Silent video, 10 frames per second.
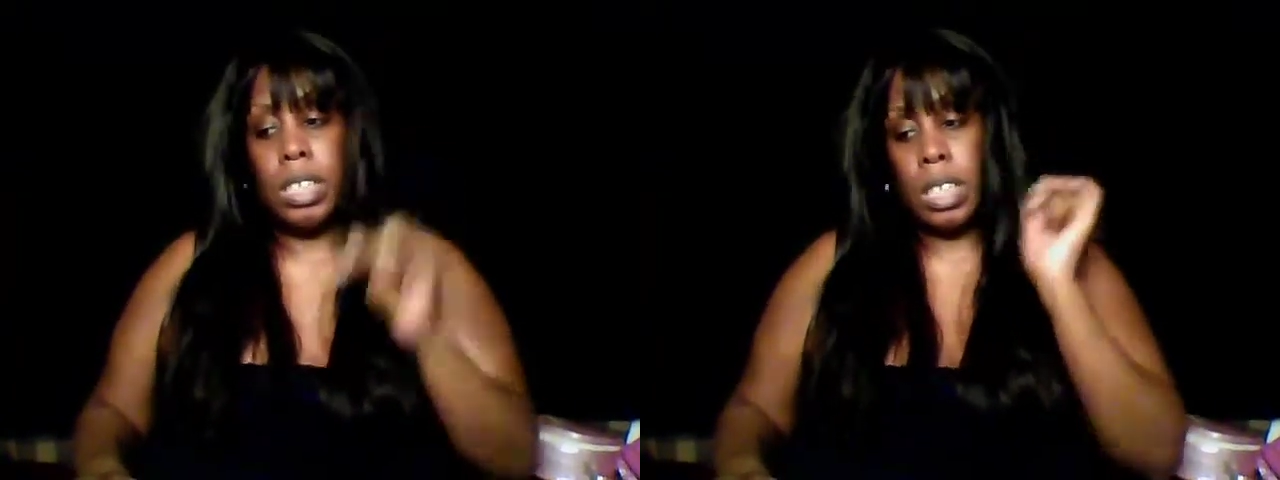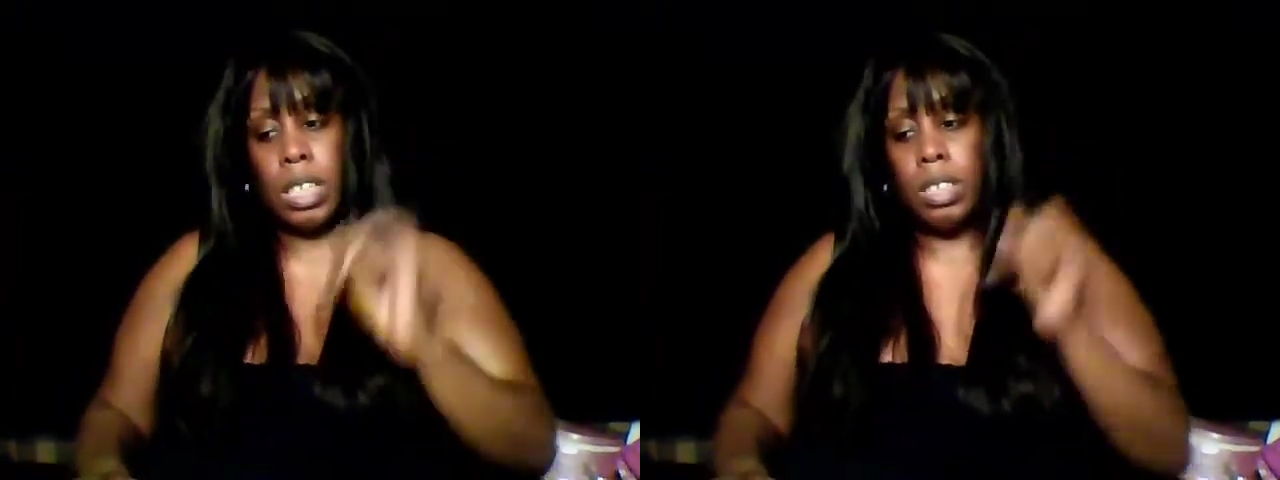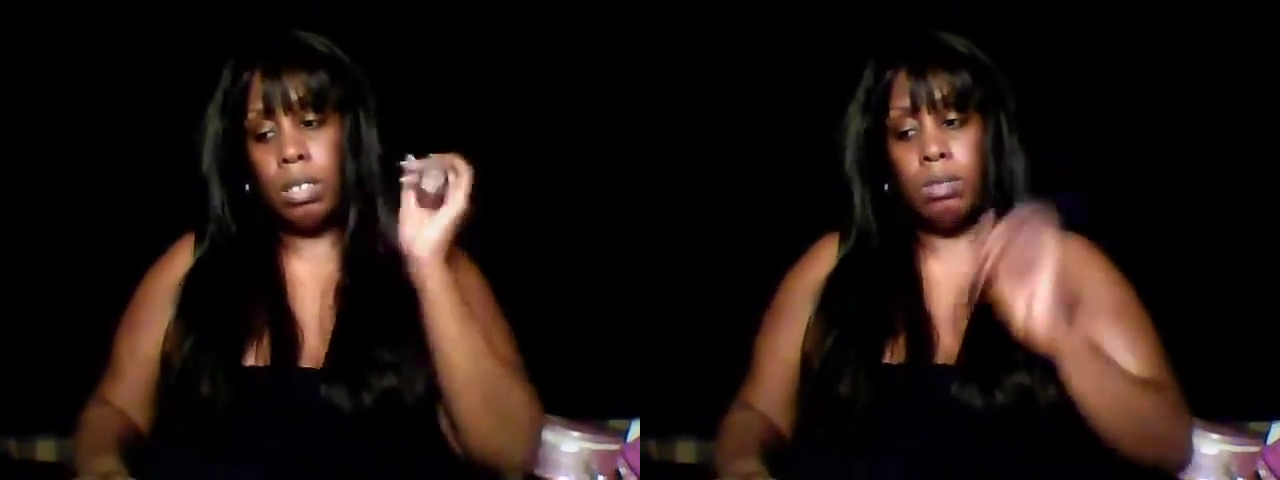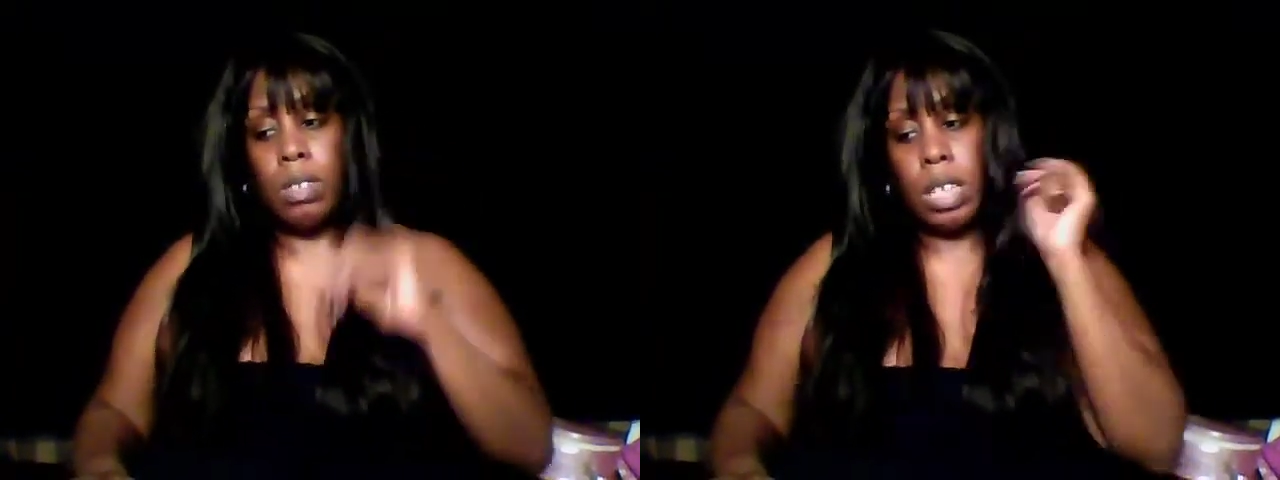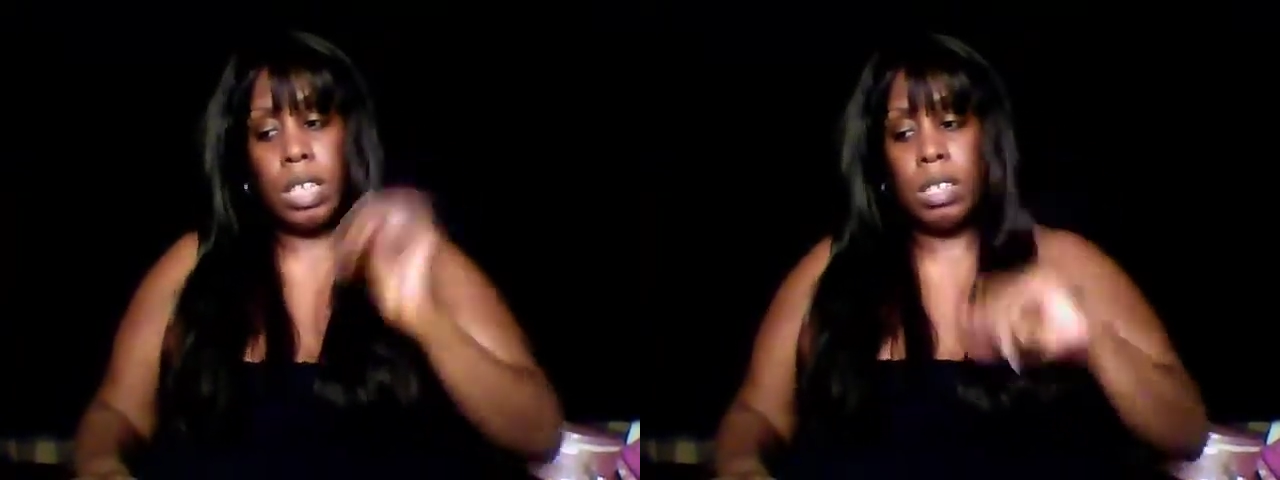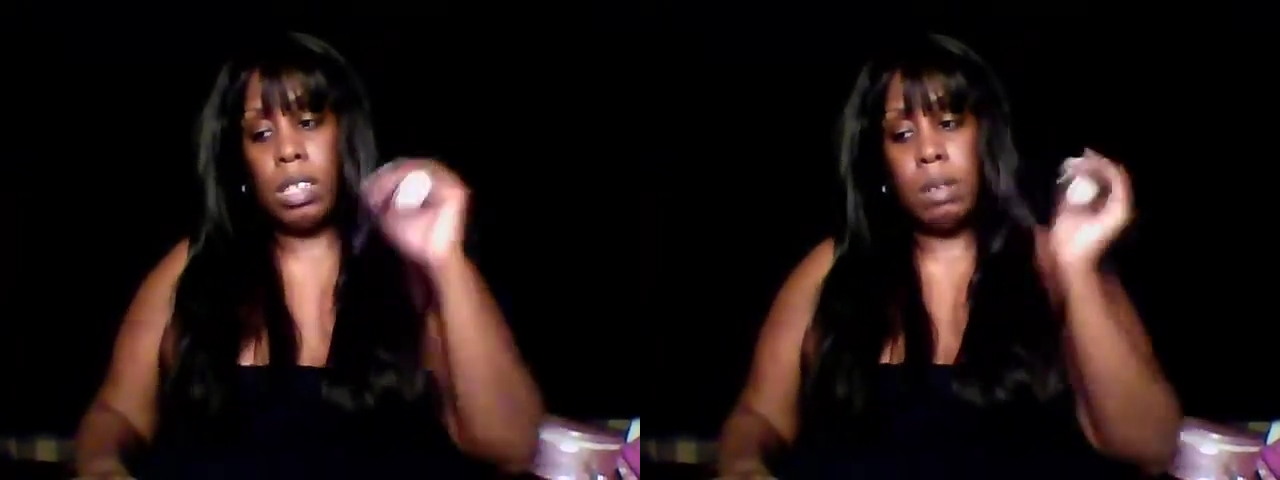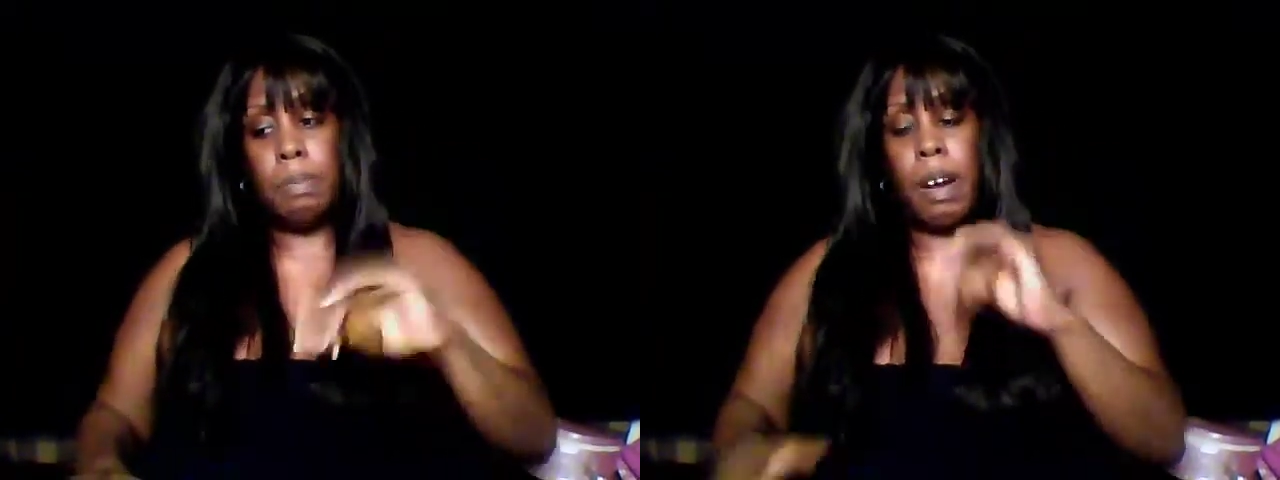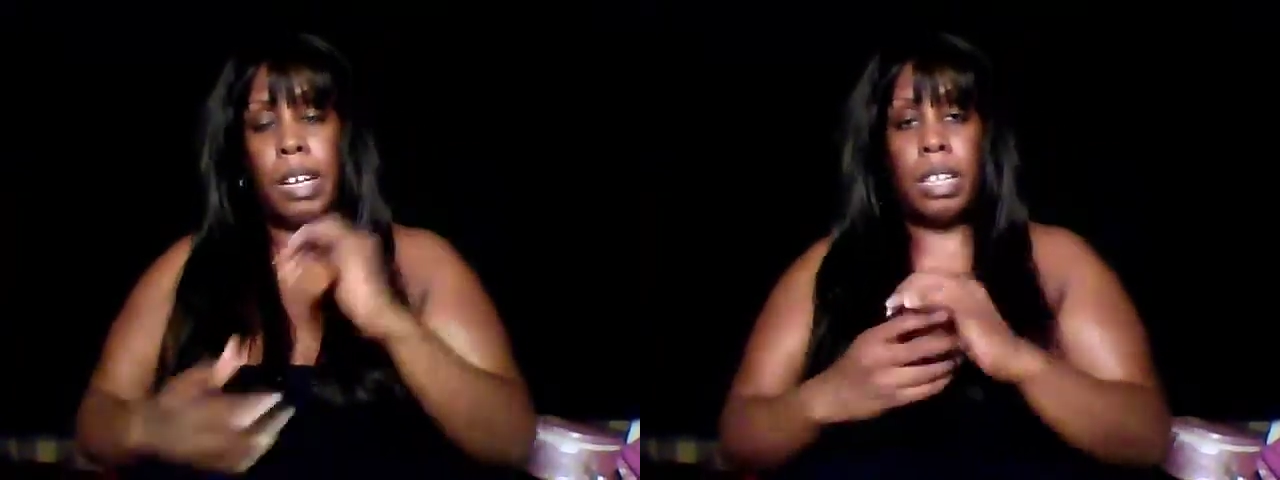and you want the
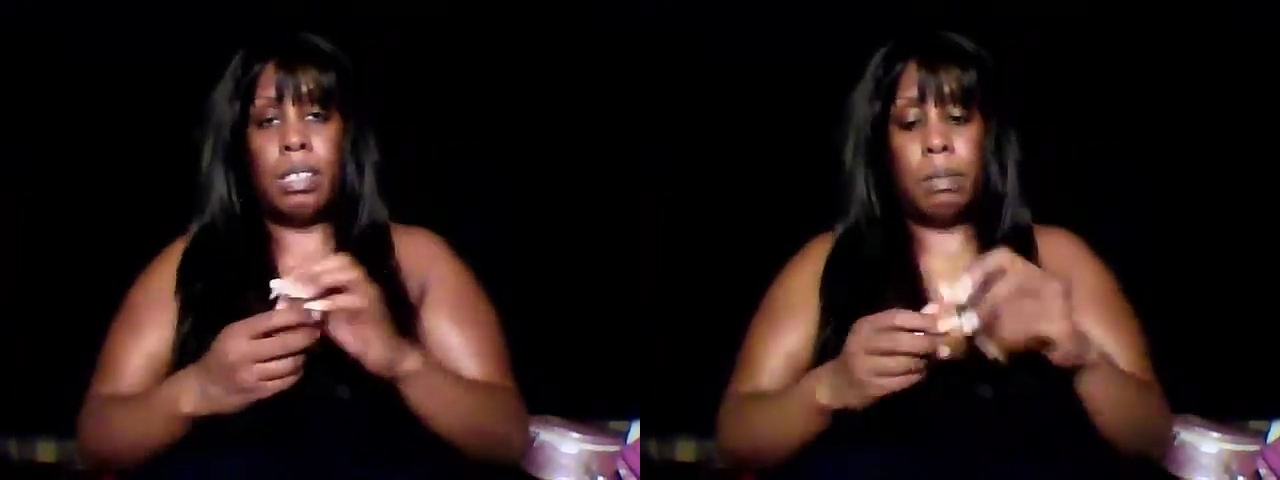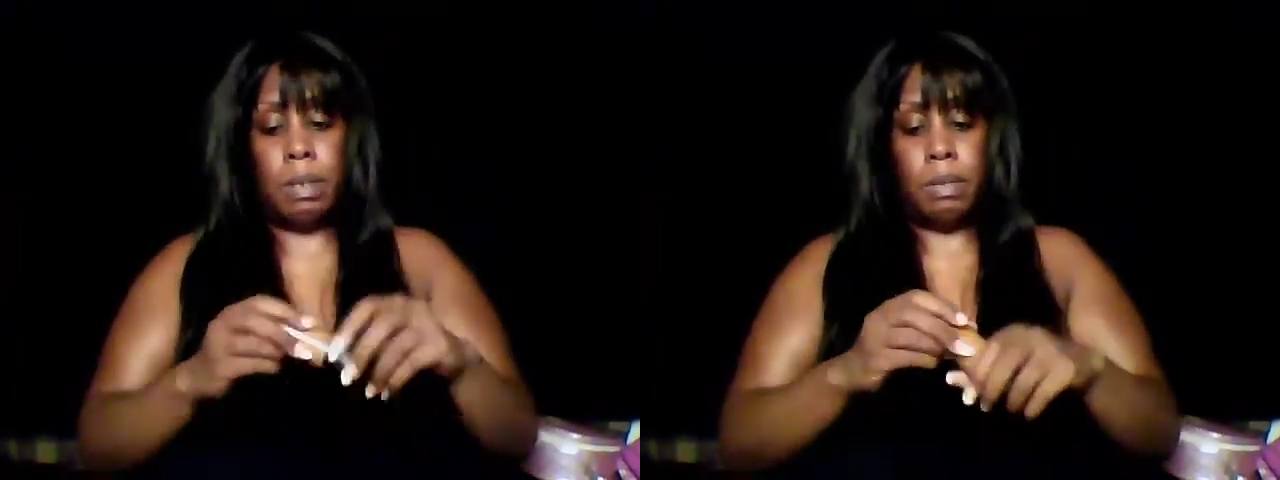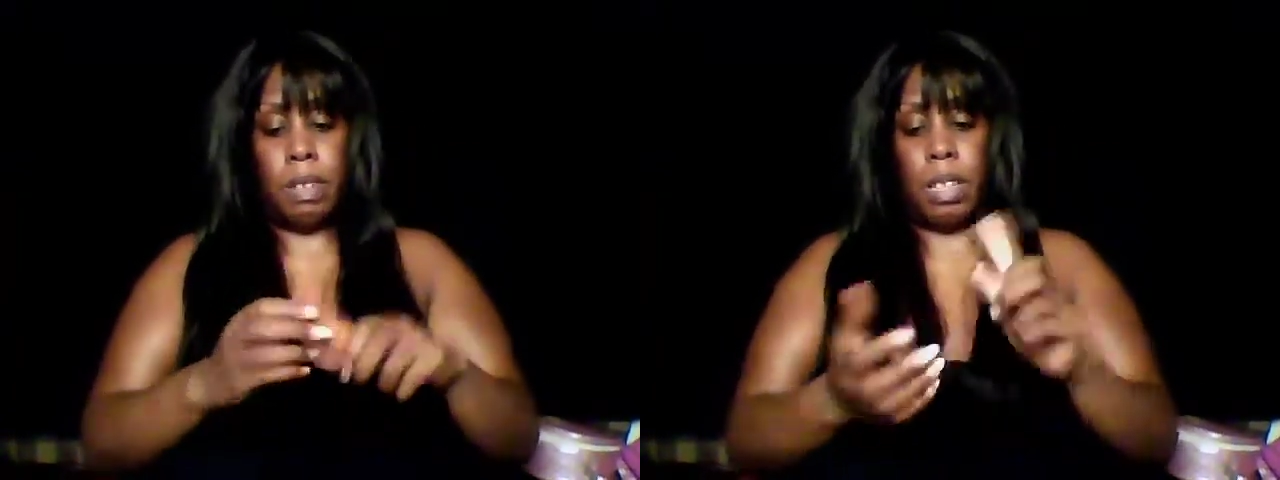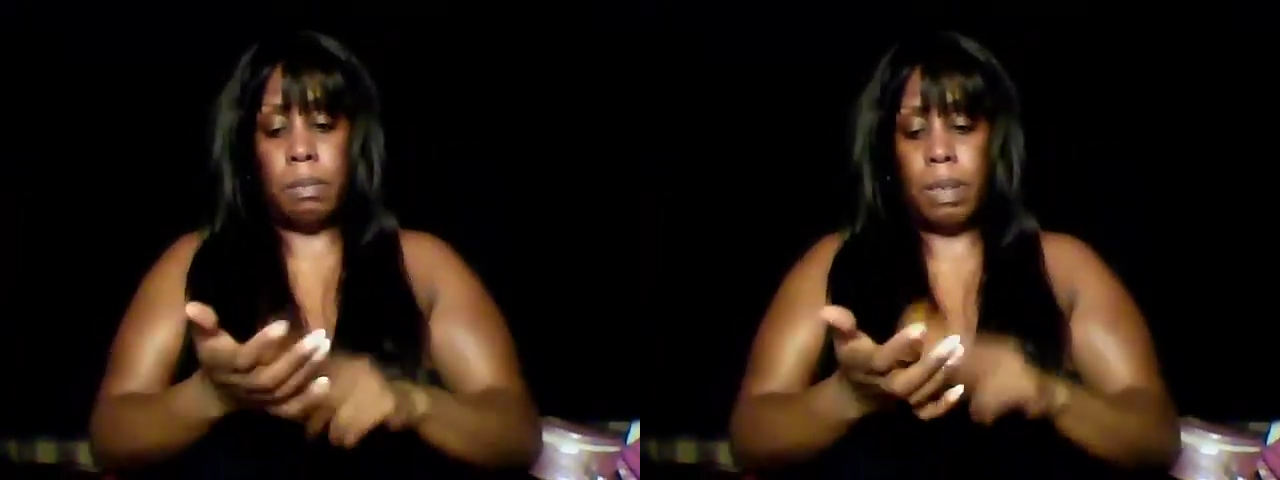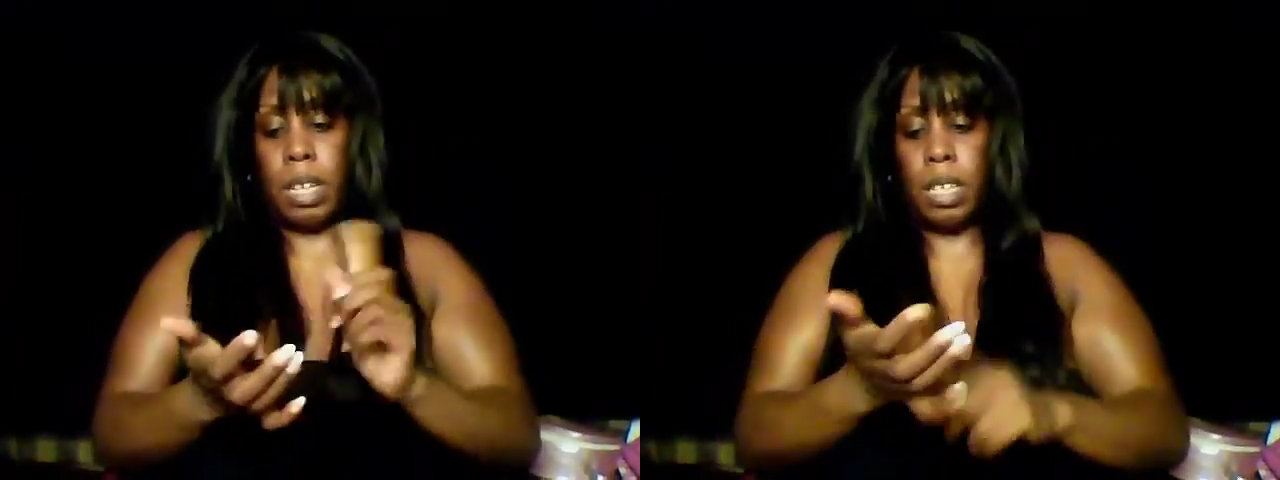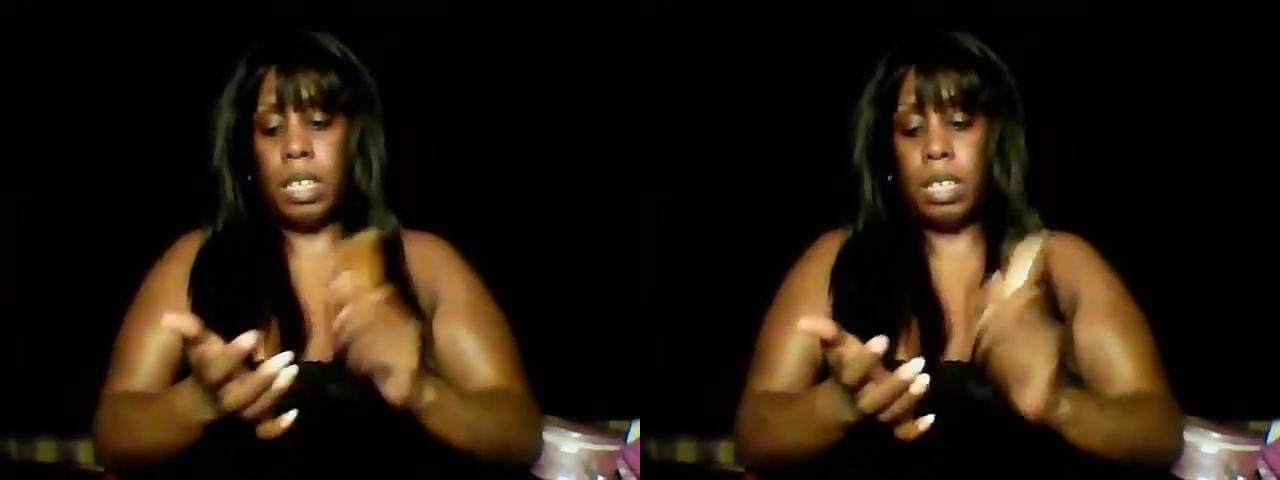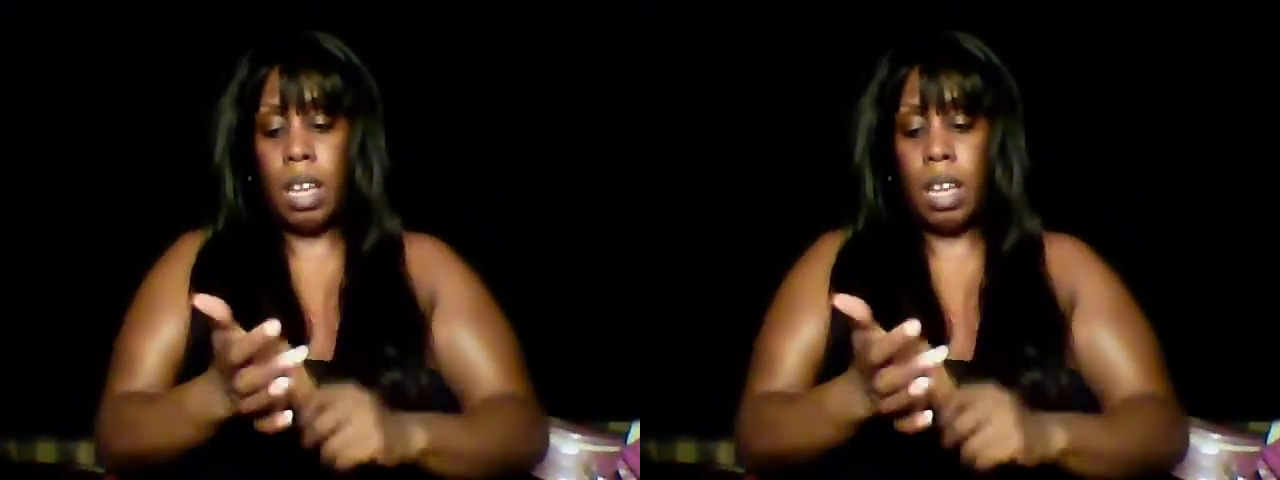product to be really mixed.